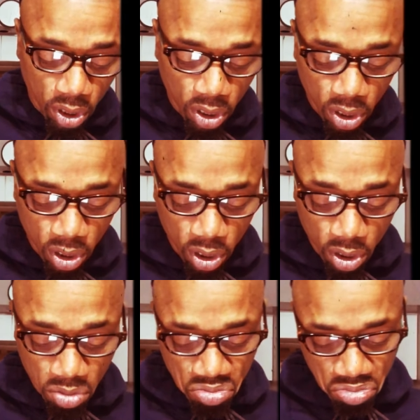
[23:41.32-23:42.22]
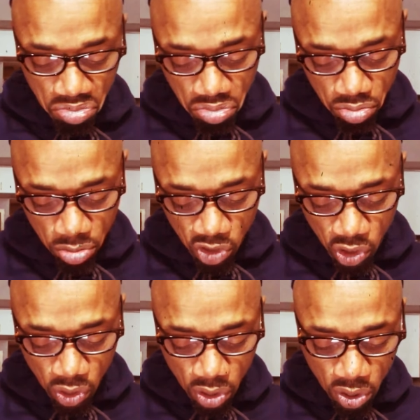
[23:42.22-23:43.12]
And let's
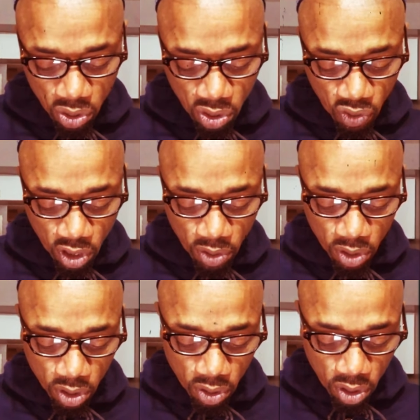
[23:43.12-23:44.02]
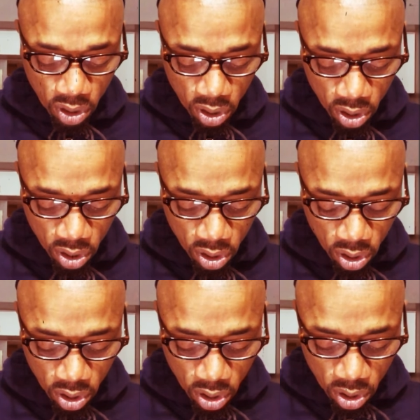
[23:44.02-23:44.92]
go to Deuteronomy 30,
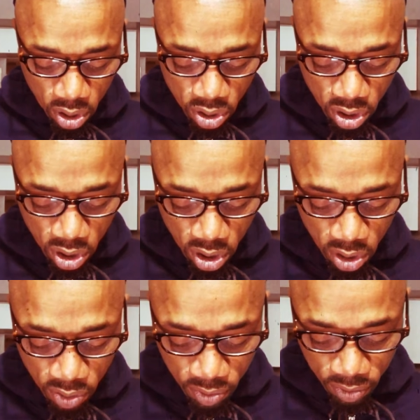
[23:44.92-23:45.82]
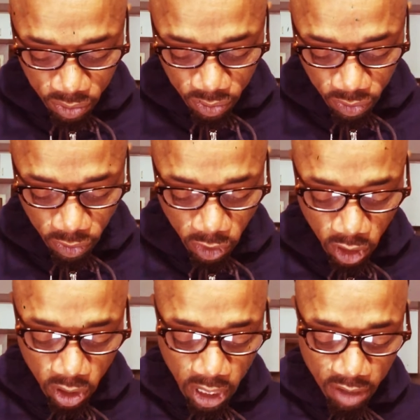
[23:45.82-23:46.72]
10,
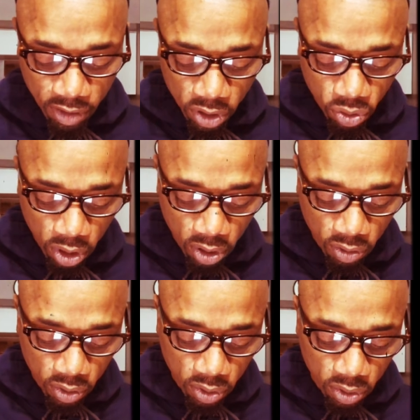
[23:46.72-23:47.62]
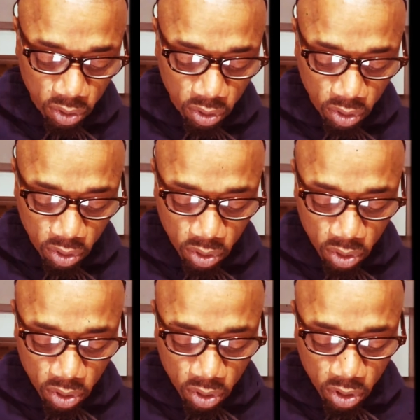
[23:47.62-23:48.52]
11, 12,
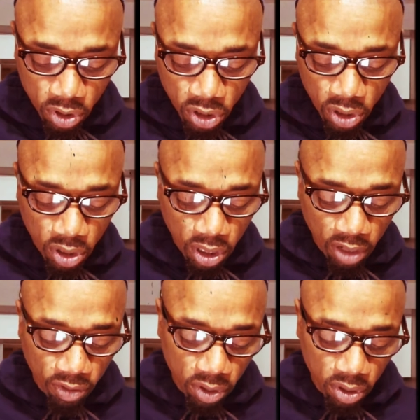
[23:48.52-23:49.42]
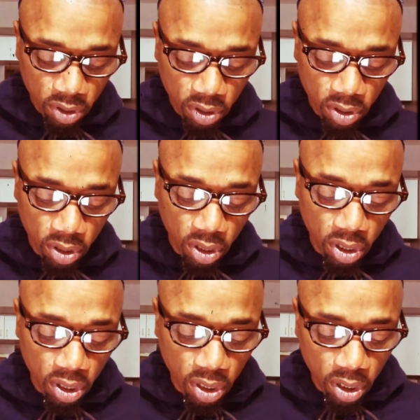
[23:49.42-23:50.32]
10, 11.
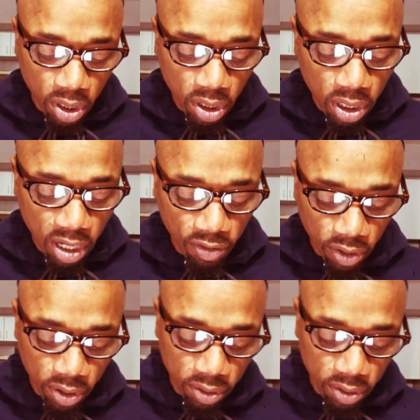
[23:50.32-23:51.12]
11.